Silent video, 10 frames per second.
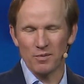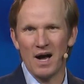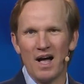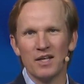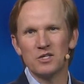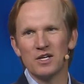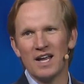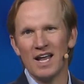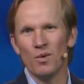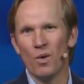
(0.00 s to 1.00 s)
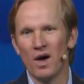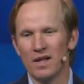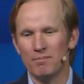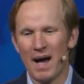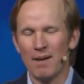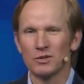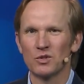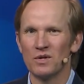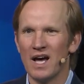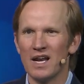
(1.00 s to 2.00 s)
from college in 91 and Bible
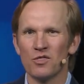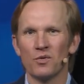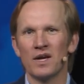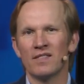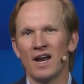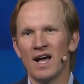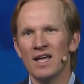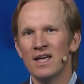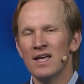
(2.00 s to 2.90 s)
school in 93, and then I